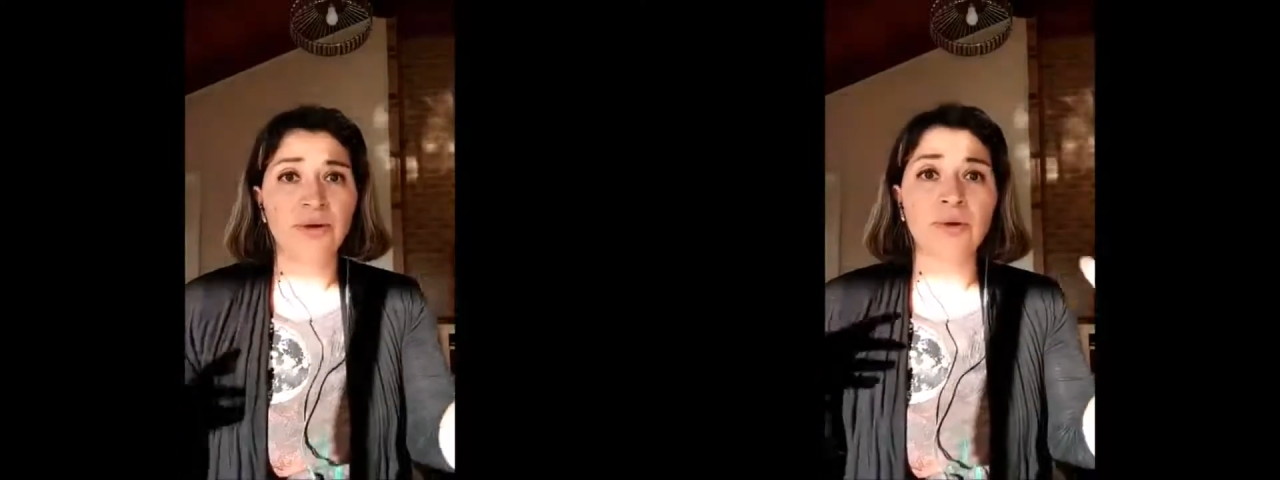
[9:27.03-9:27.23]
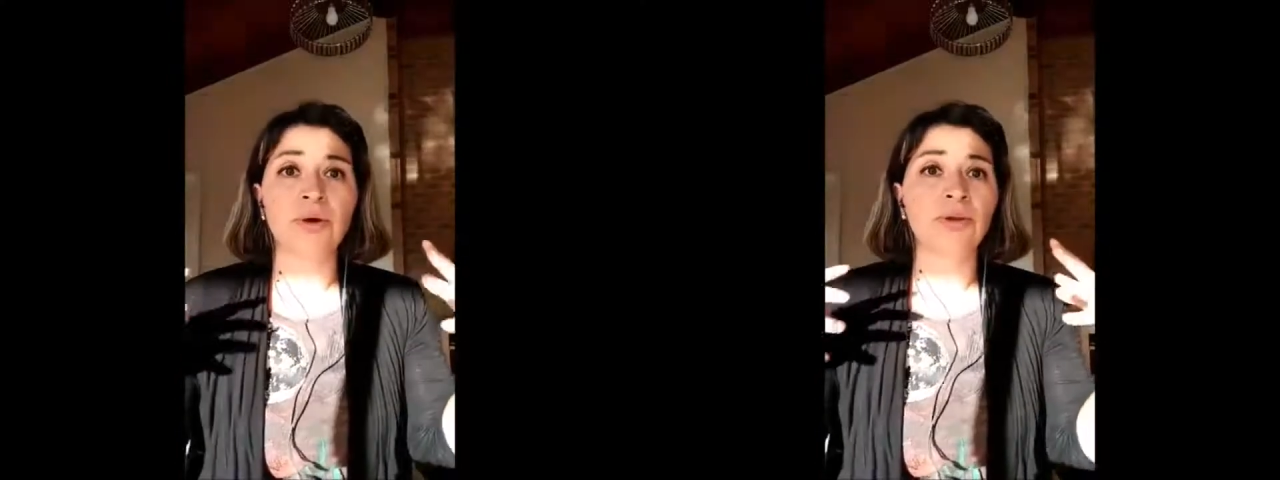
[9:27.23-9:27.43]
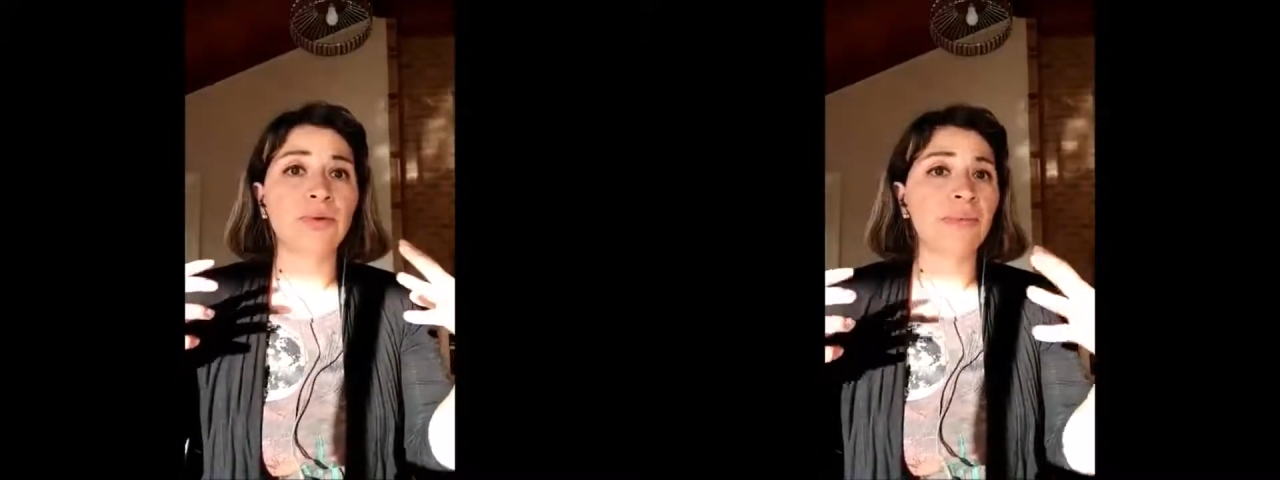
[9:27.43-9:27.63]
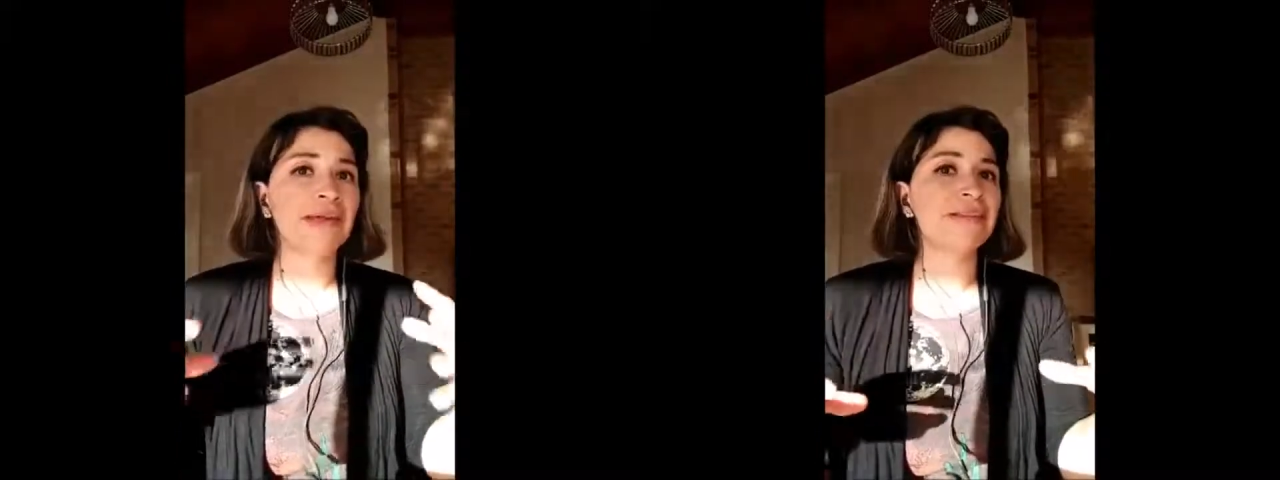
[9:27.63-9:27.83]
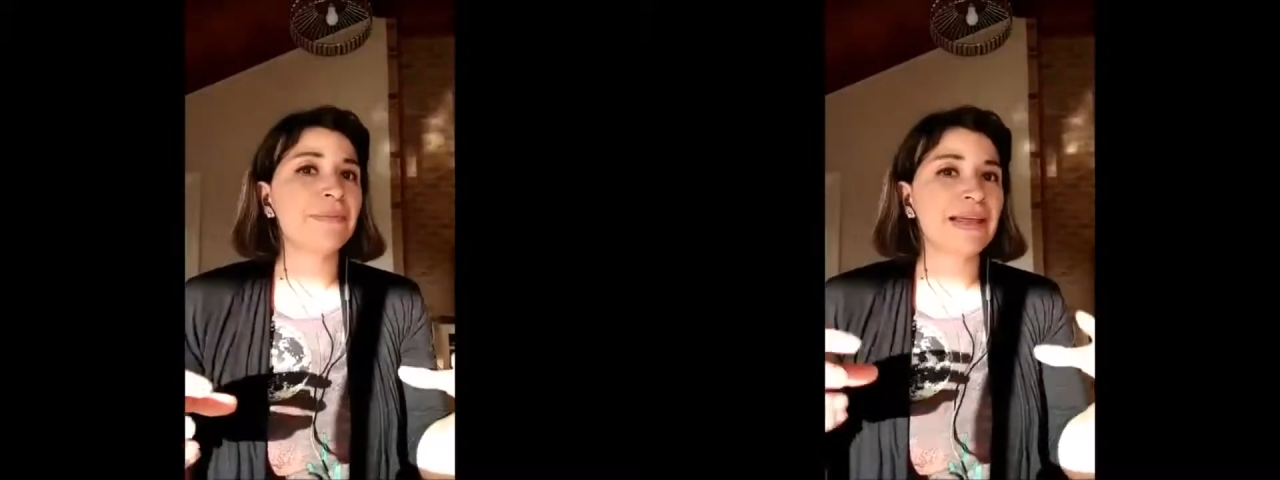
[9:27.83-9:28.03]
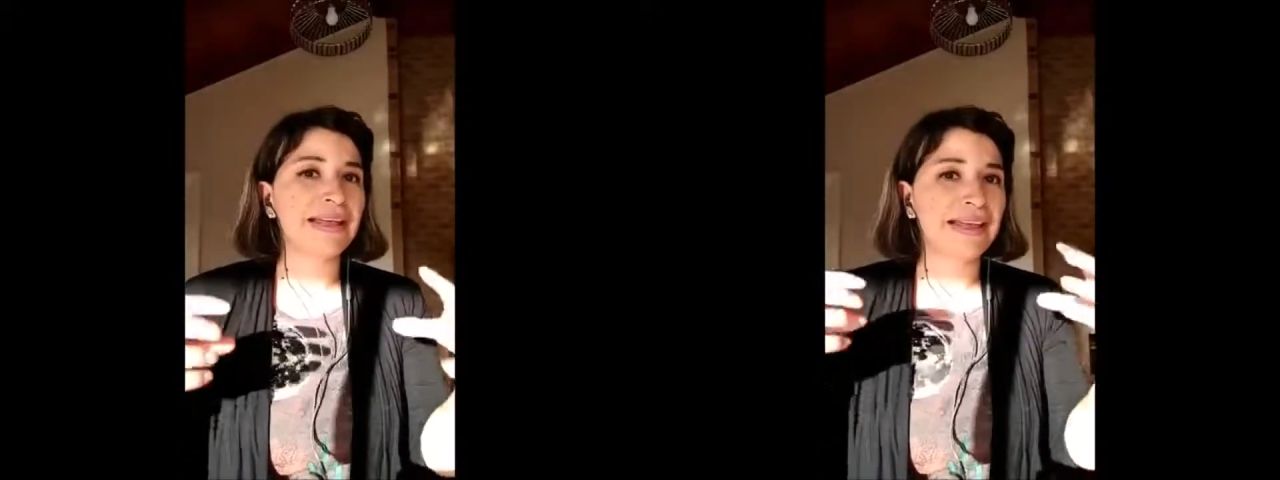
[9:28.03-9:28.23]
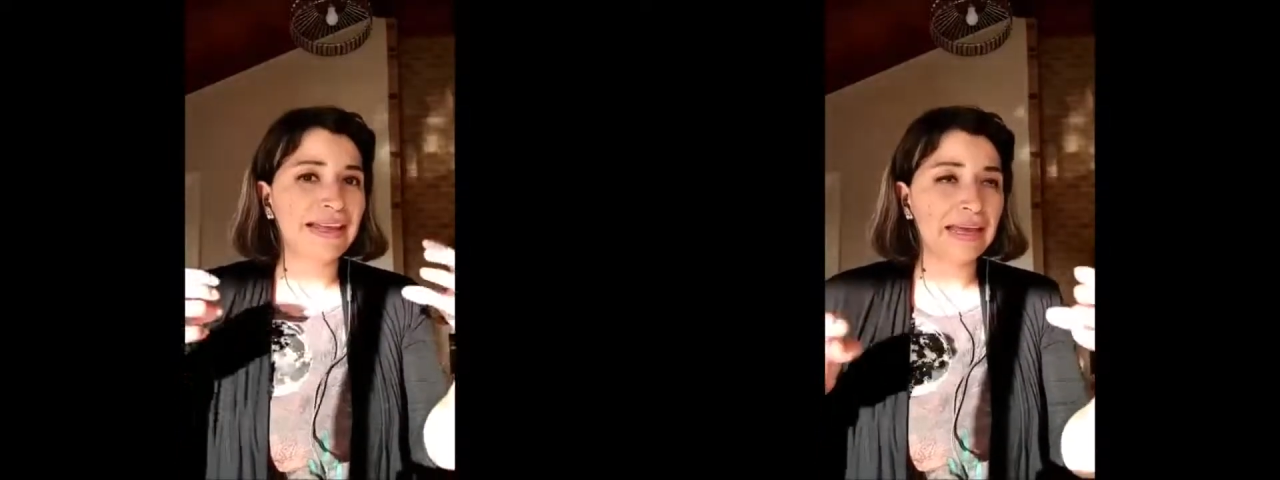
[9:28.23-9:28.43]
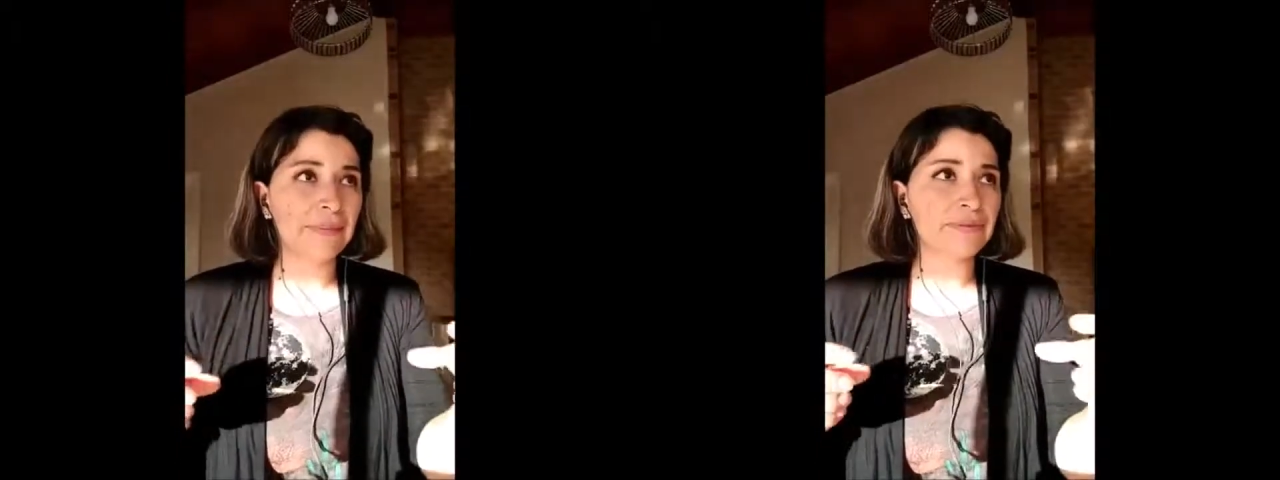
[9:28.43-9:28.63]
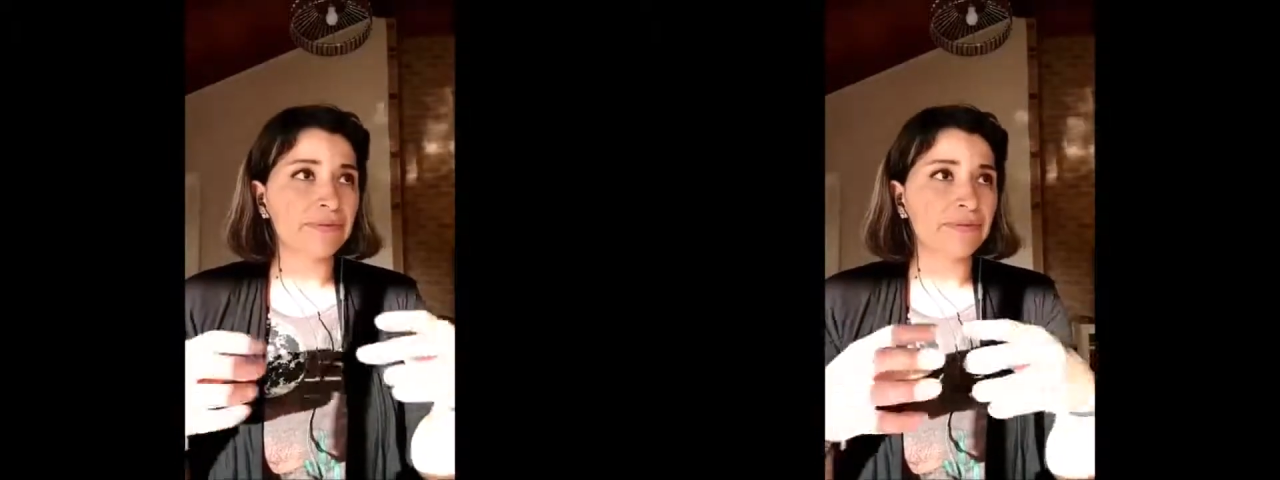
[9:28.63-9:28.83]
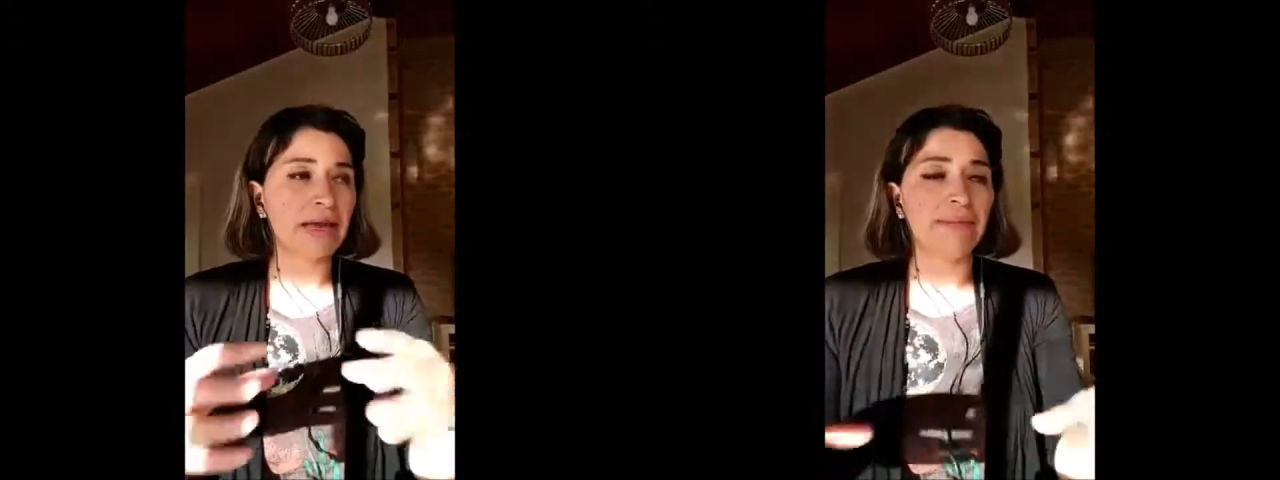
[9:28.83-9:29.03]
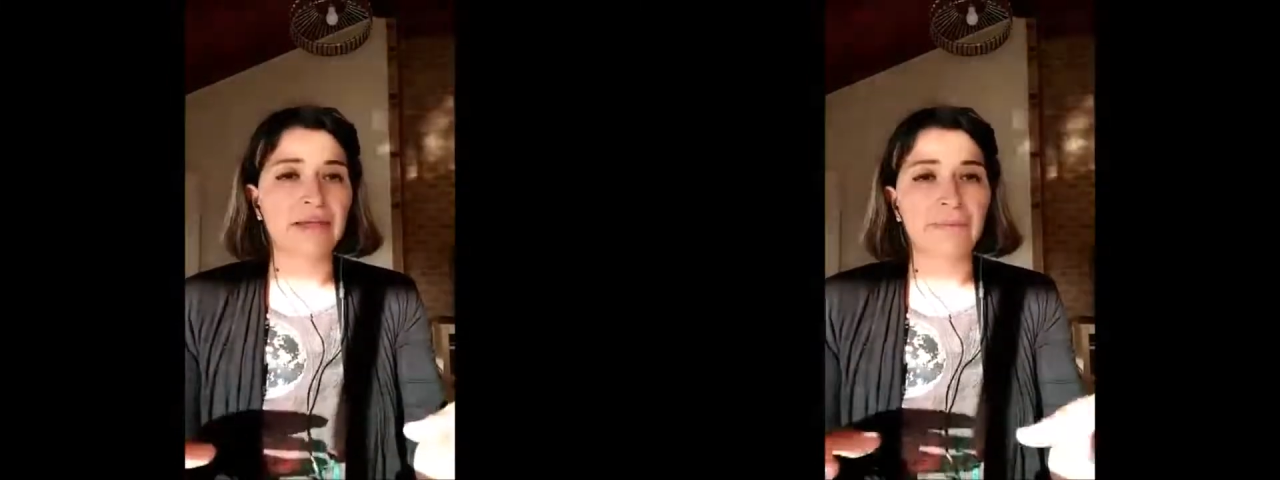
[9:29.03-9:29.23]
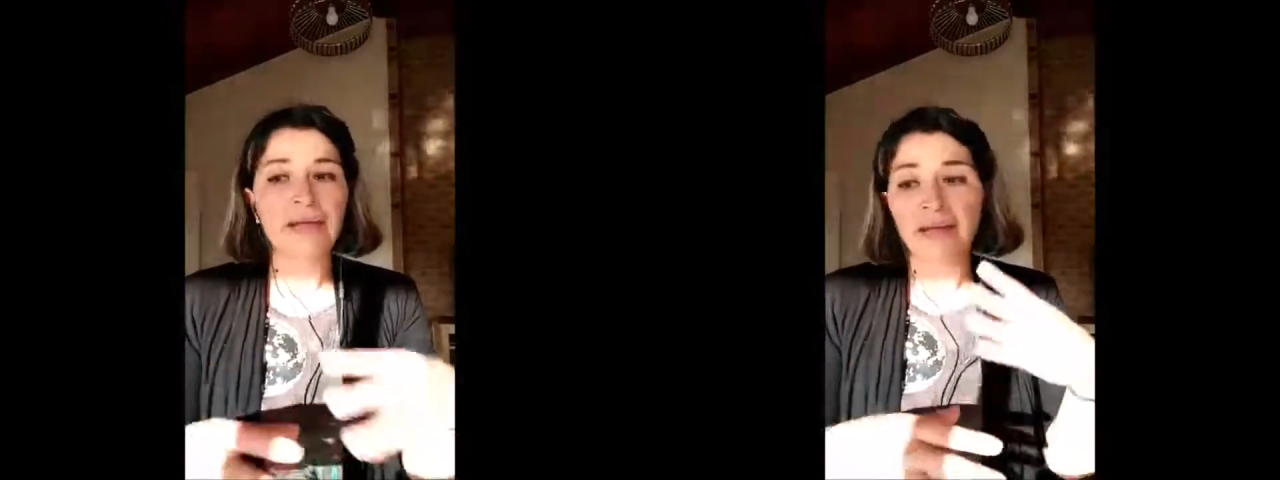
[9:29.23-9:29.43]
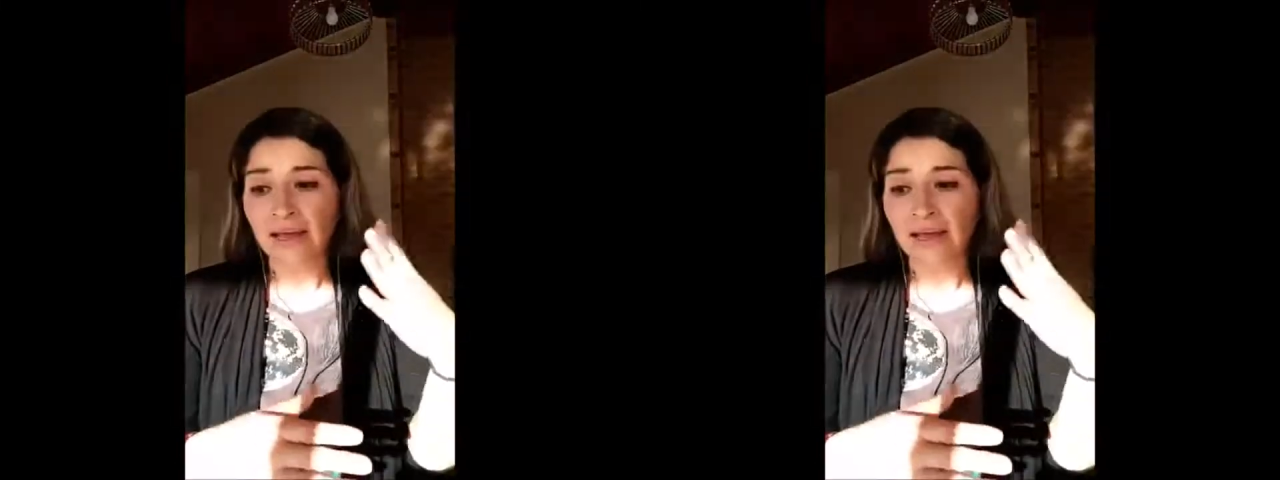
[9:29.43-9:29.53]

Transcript: you're going to be spending heaps of time there.